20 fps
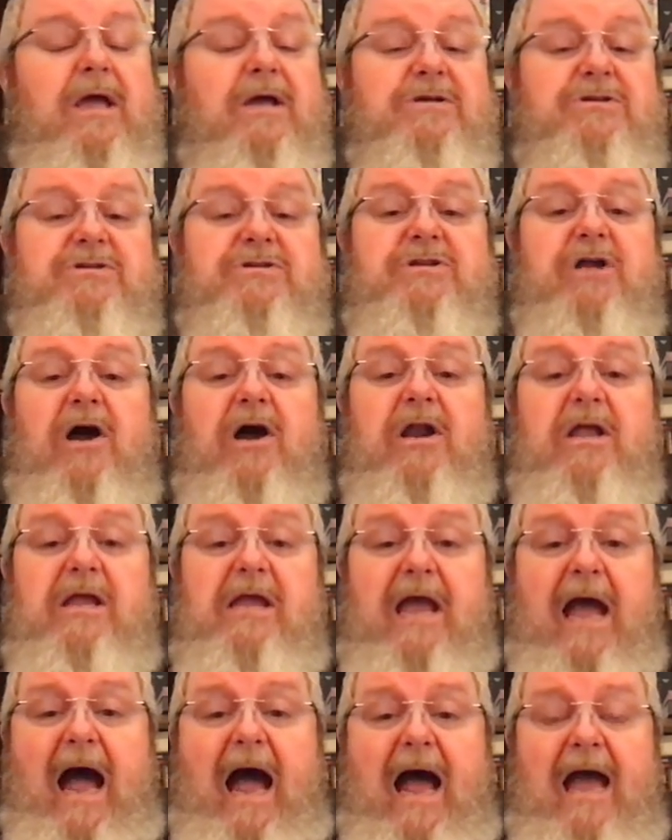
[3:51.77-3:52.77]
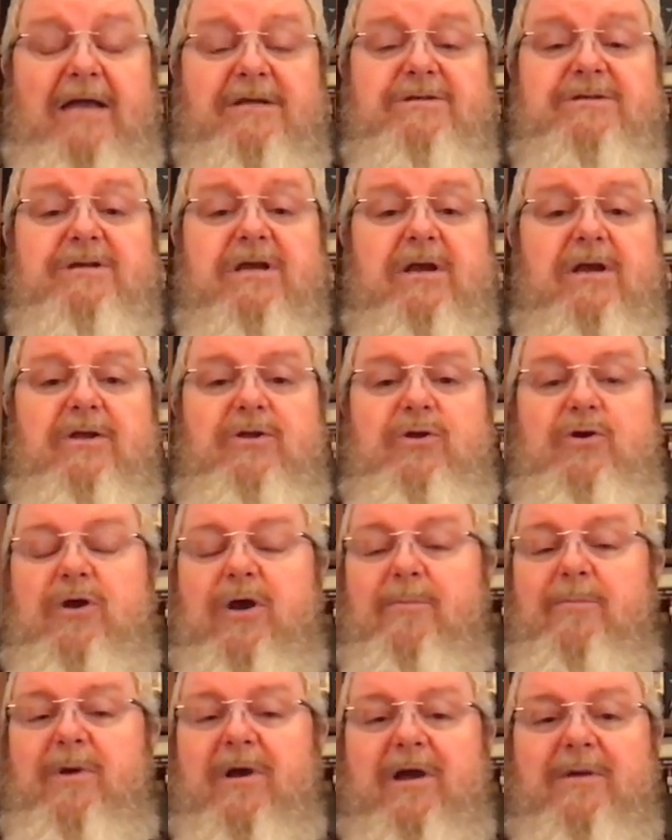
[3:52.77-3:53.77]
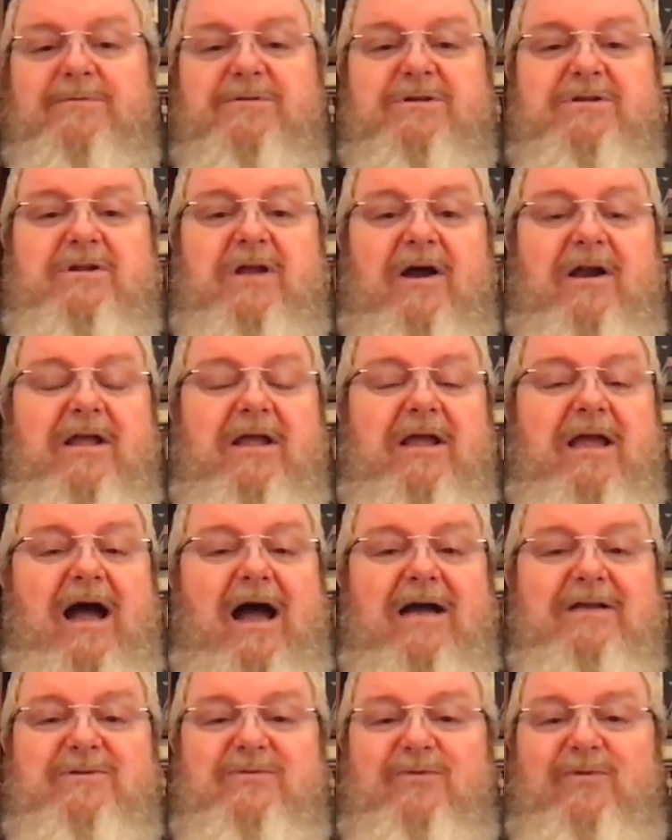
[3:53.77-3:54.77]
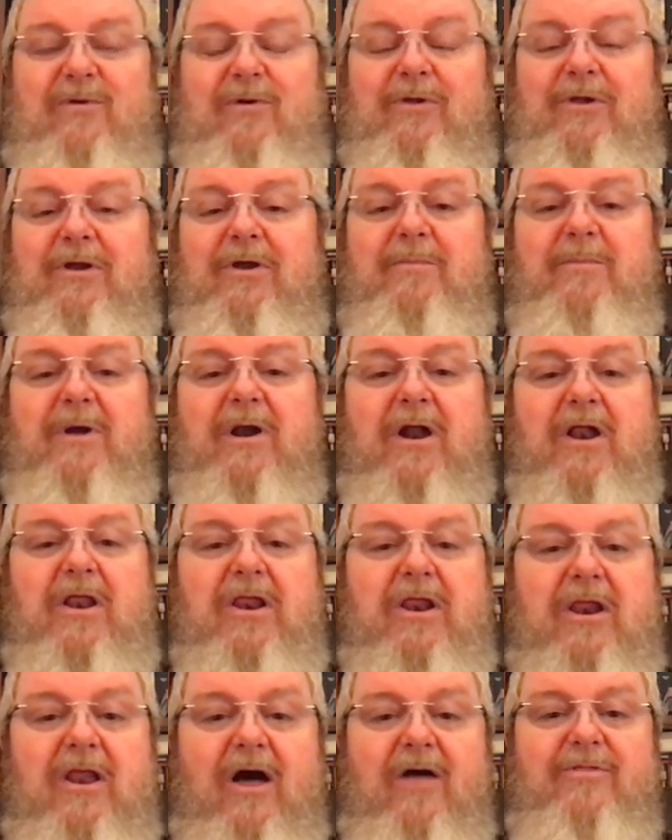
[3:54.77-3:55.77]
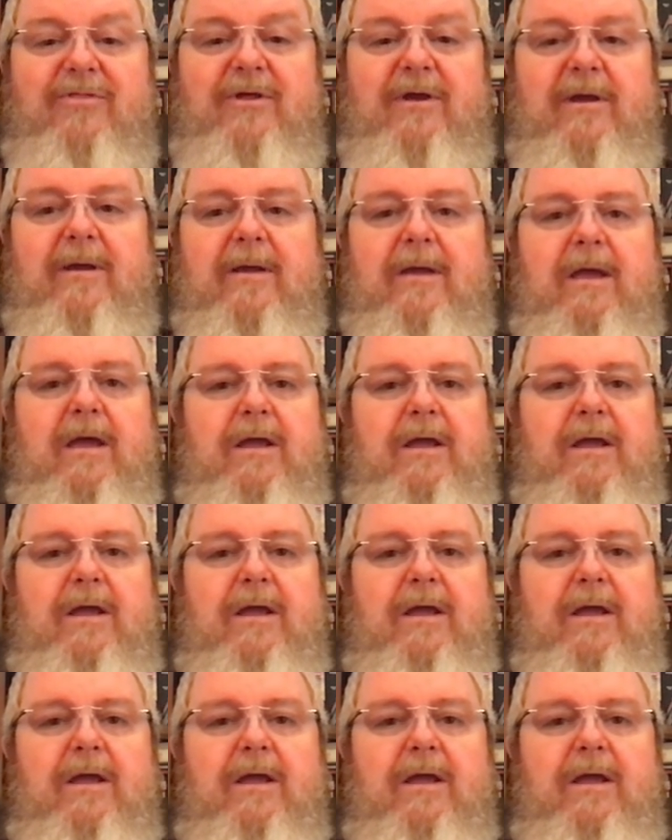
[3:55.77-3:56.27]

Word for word: Study guides. You can pick up study guides for a little bit of nothing.